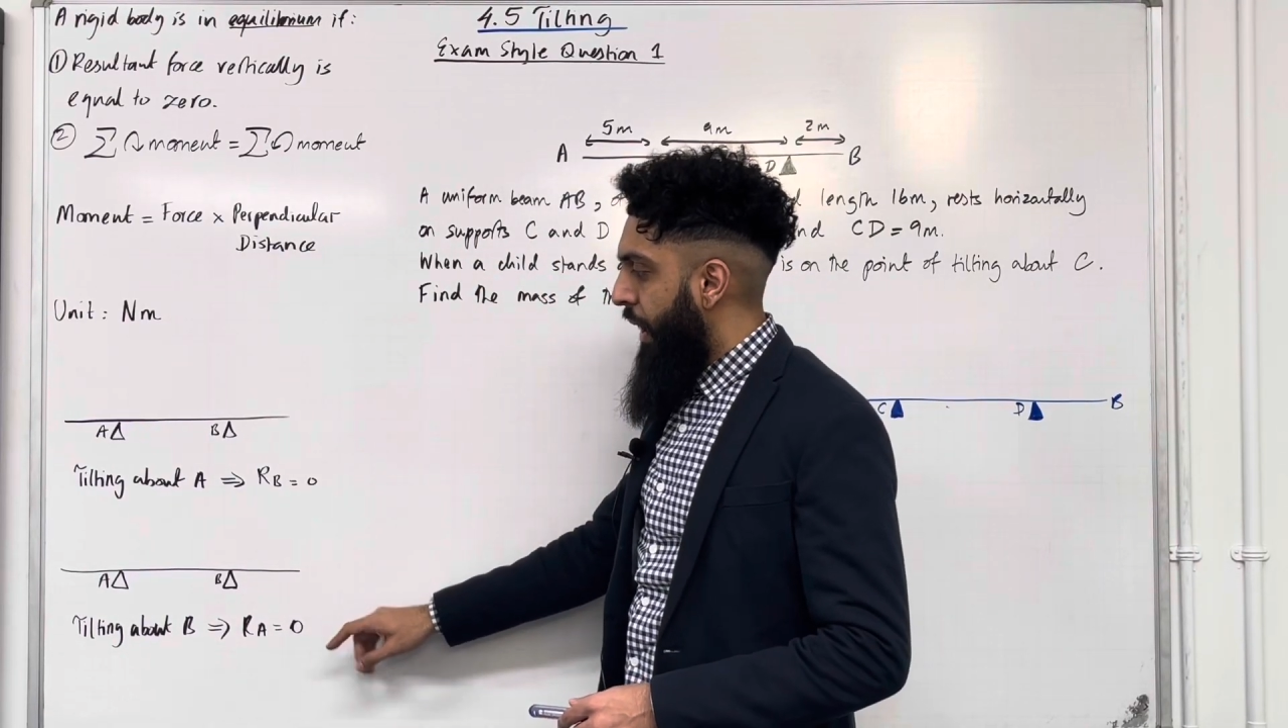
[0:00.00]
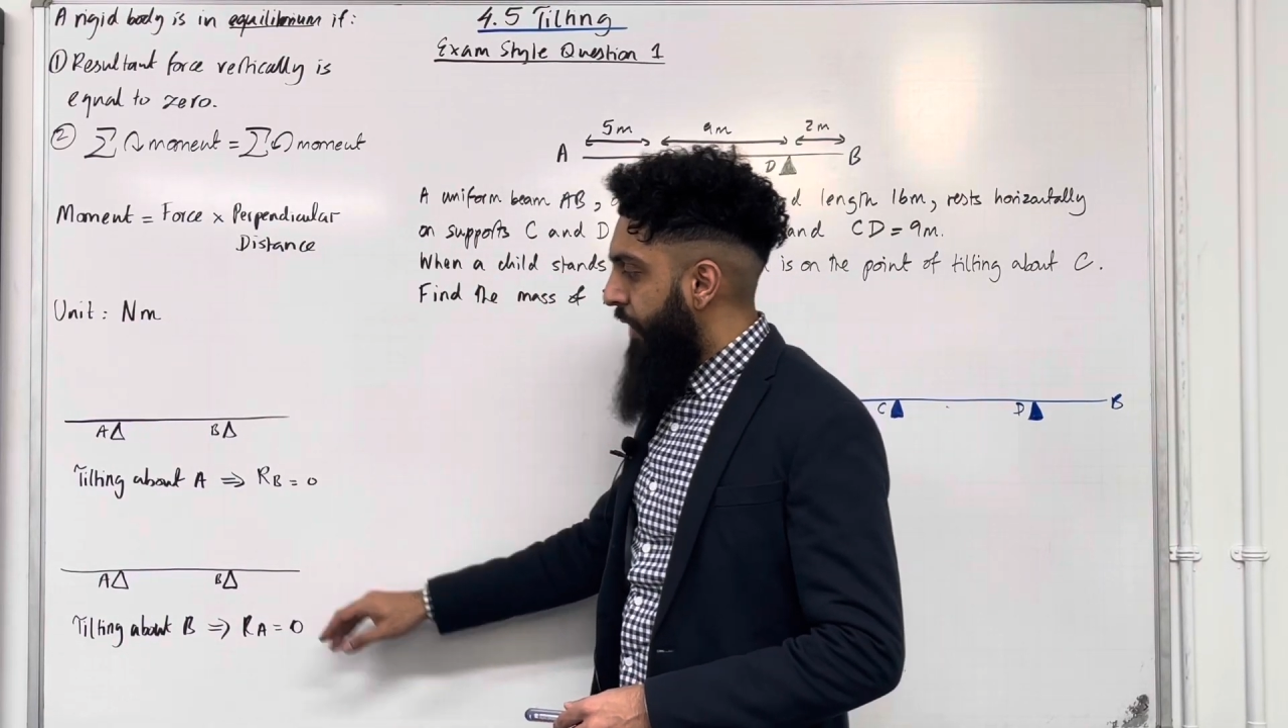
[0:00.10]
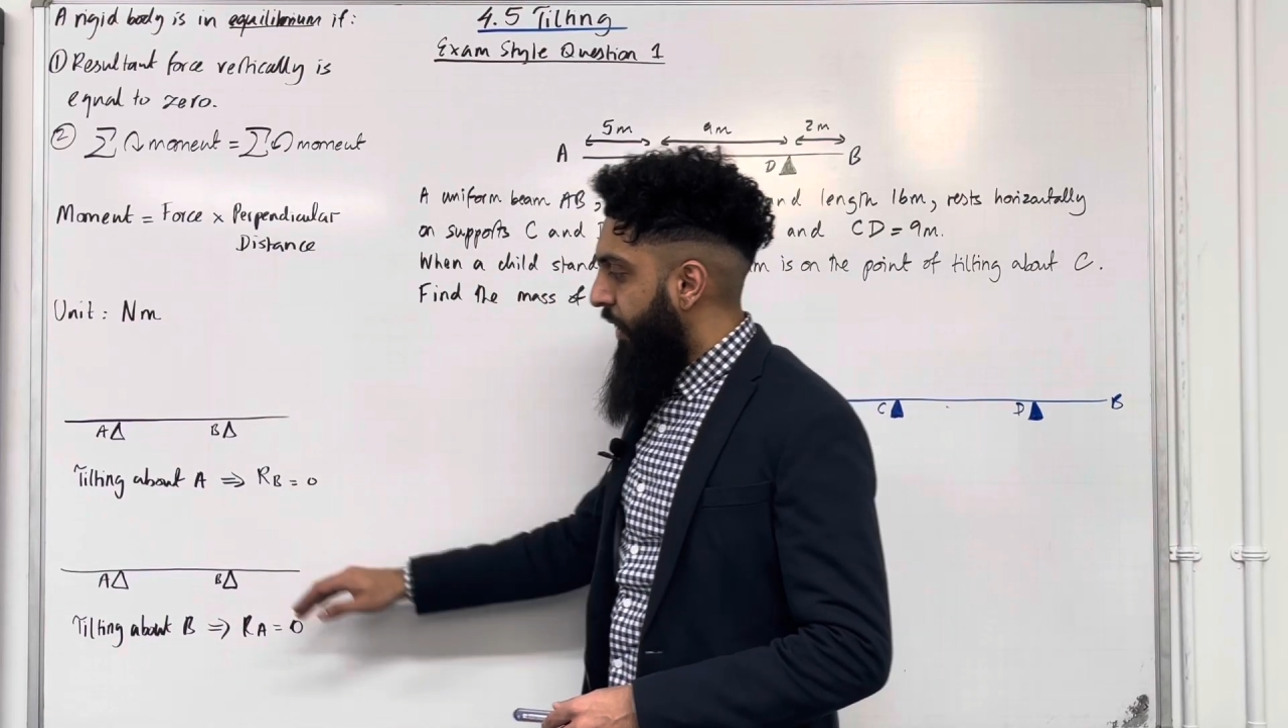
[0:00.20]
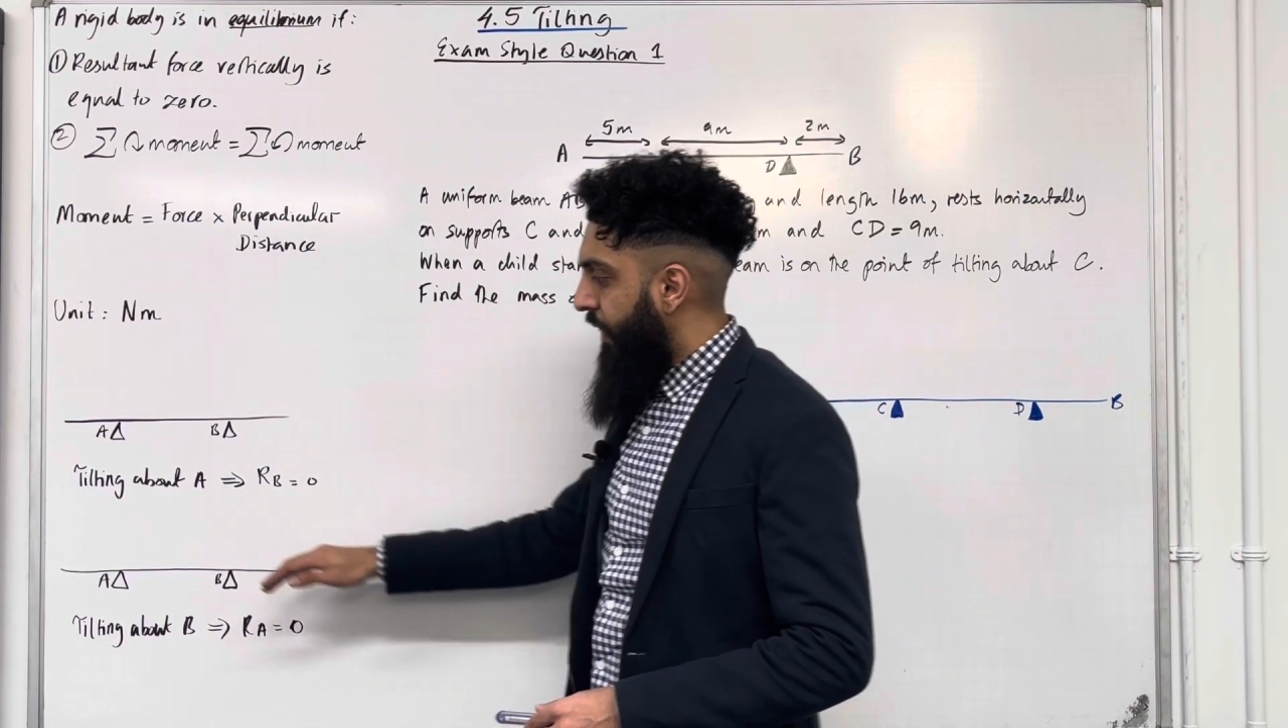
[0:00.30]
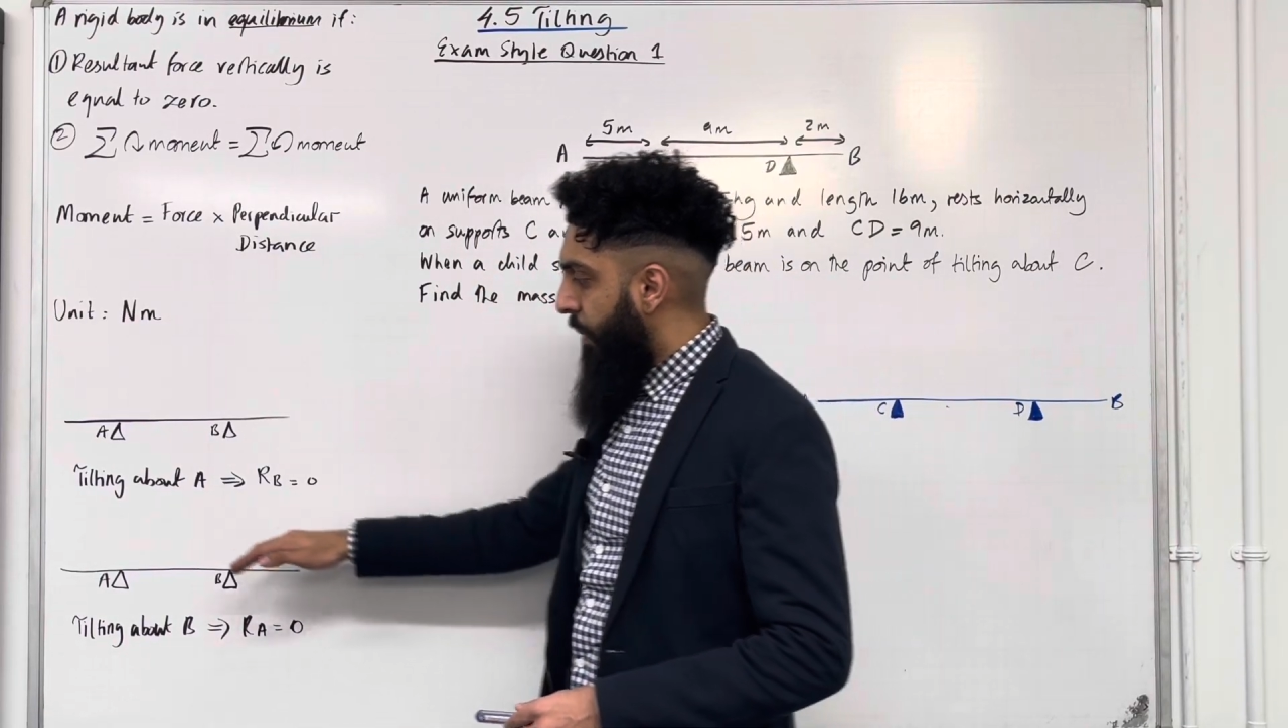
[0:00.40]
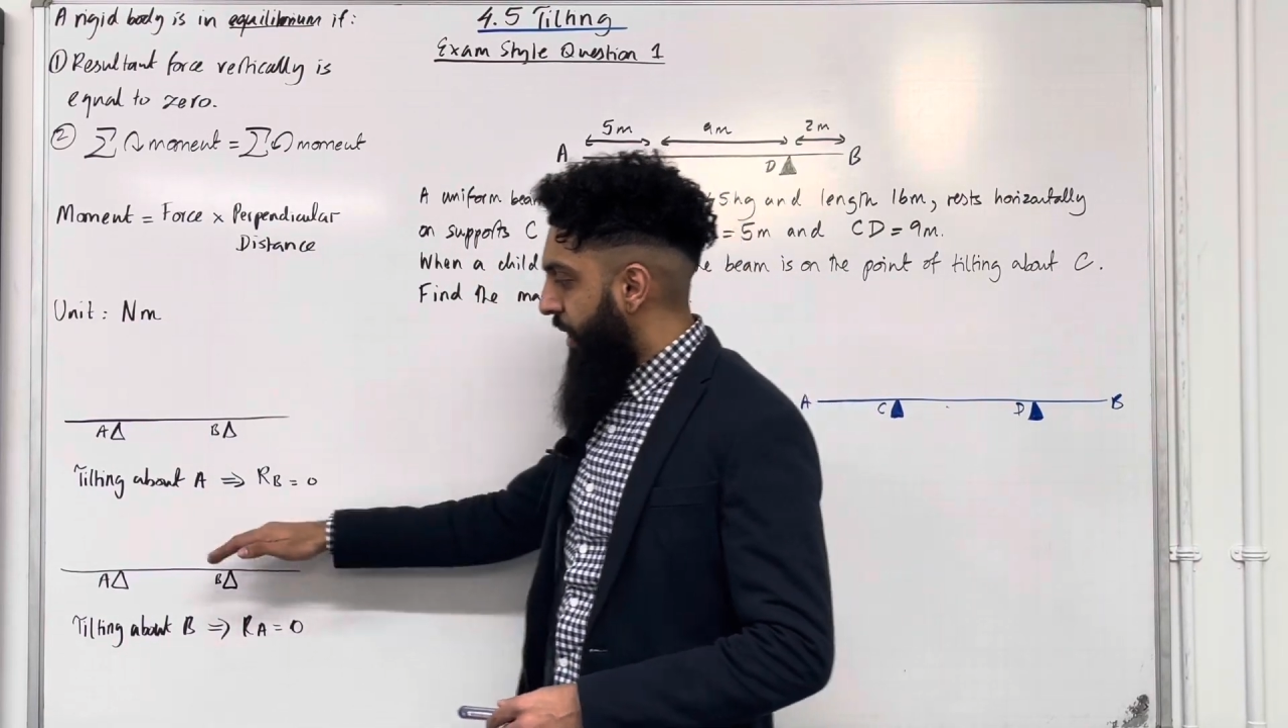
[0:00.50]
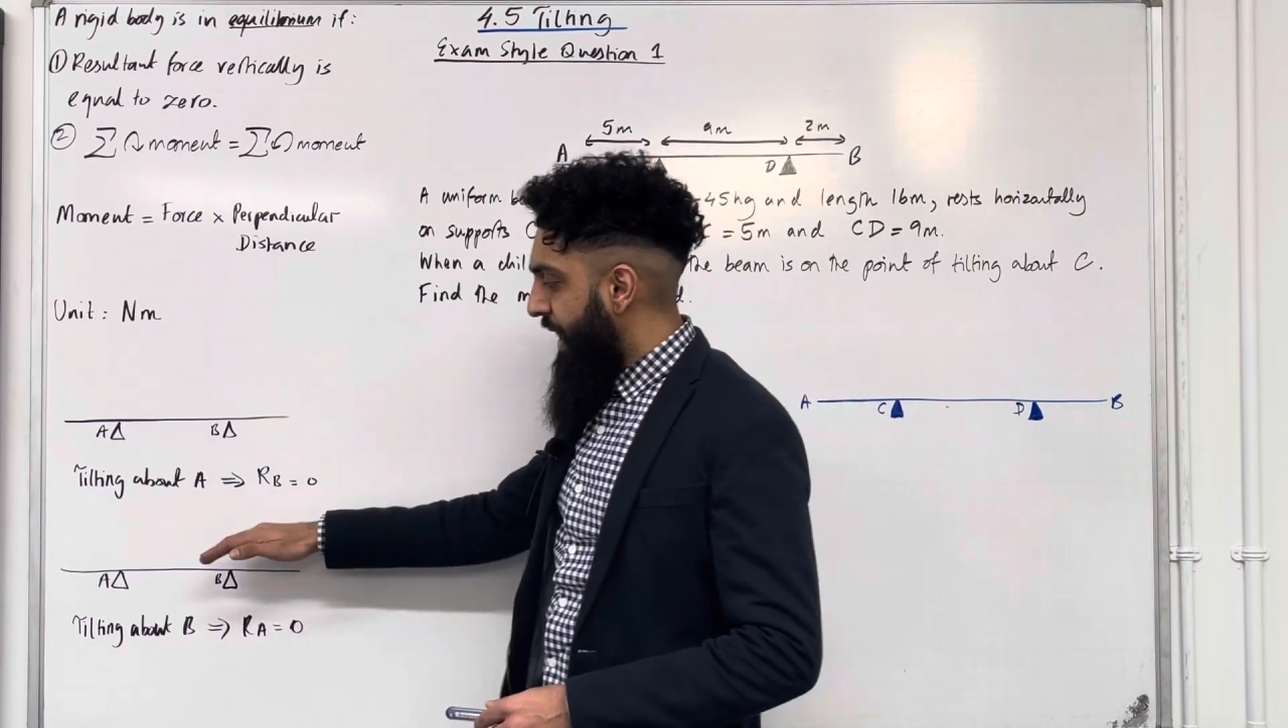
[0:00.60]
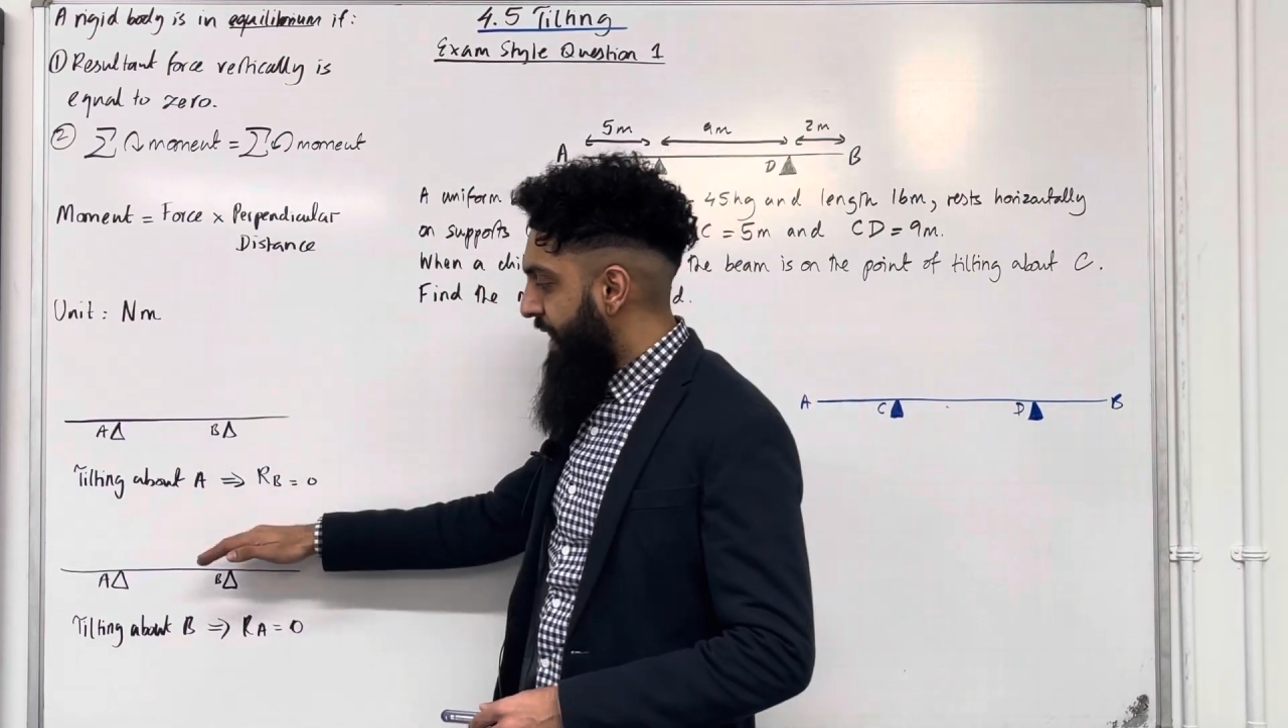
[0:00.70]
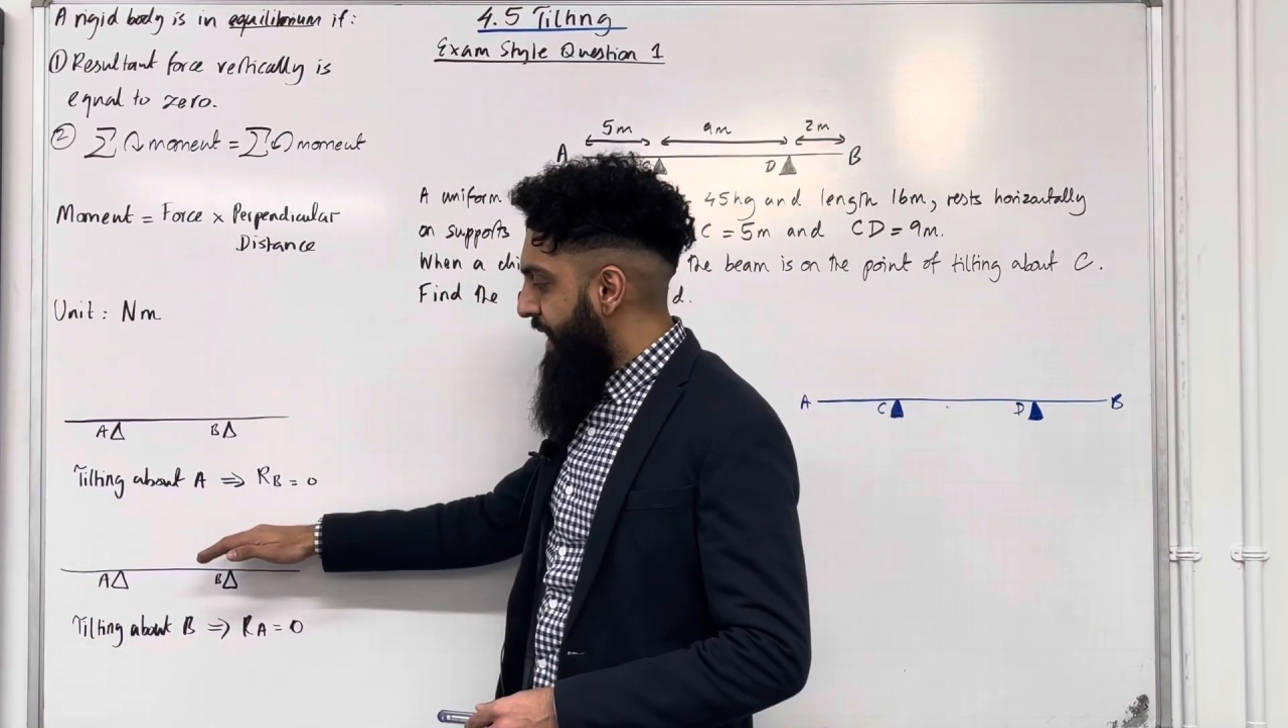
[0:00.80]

So if the body